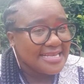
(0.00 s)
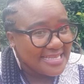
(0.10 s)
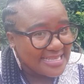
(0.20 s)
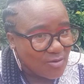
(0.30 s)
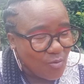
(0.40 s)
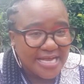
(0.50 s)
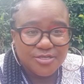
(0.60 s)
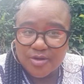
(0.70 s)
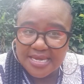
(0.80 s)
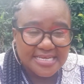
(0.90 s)
what
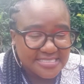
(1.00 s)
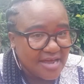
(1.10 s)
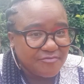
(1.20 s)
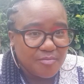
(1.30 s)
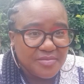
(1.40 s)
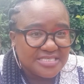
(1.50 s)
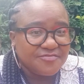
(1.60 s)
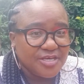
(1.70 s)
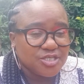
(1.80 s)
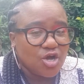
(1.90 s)
you can extract from this
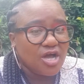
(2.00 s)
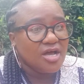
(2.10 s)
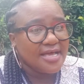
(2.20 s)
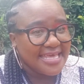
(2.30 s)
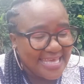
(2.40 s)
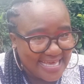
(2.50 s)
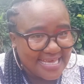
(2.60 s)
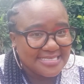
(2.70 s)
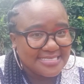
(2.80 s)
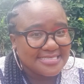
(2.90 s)
video is